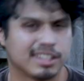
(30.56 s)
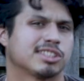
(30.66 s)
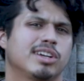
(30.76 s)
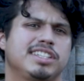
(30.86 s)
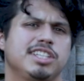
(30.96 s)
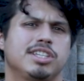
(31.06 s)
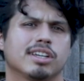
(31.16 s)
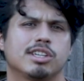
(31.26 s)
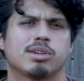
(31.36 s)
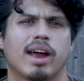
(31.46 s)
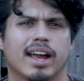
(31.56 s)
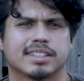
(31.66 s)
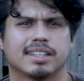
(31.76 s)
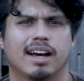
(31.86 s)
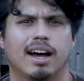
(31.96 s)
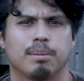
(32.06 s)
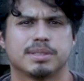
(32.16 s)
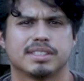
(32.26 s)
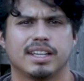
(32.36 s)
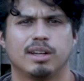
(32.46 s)
of started teaching her drag stops
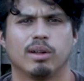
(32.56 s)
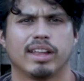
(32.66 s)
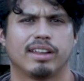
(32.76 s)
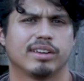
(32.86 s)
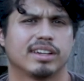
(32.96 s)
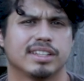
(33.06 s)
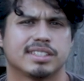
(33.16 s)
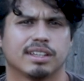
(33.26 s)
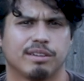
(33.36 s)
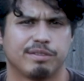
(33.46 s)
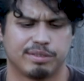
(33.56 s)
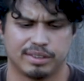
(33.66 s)
and all that other good stuff